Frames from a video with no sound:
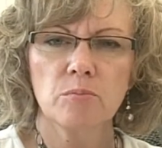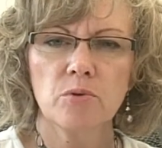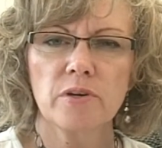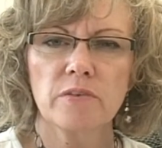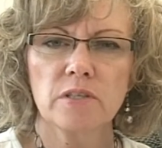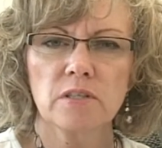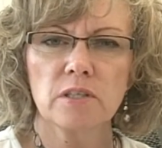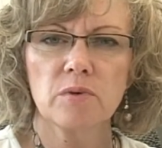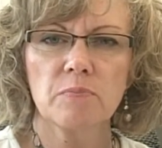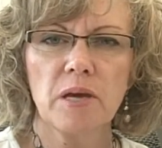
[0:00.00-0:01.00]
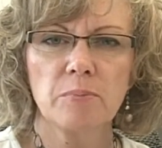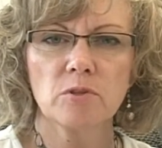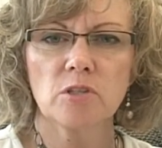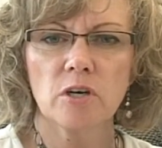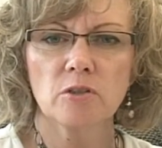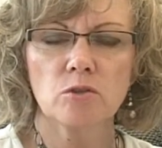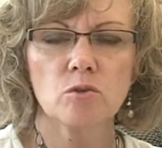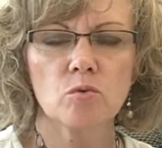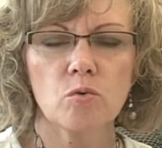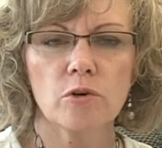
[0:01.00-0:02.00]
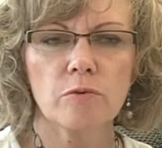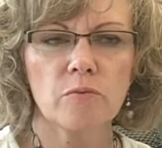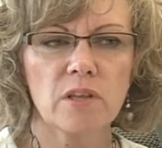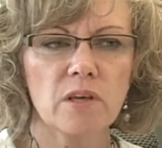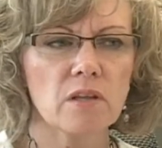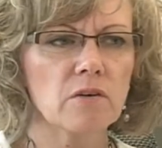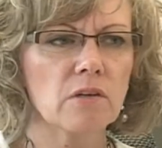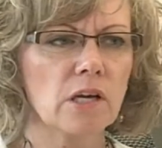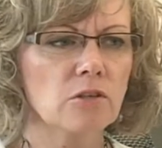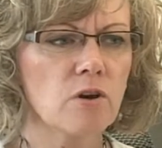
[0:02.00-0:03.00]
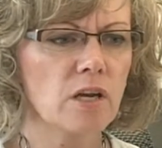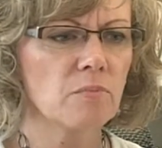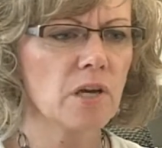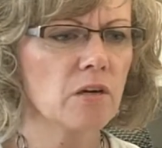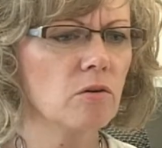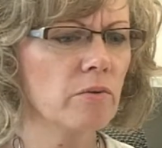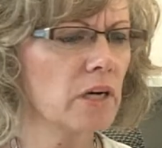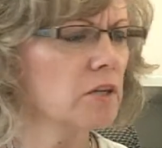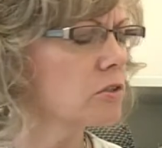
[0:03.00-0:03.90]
than previously with paper charts or with other electronic medical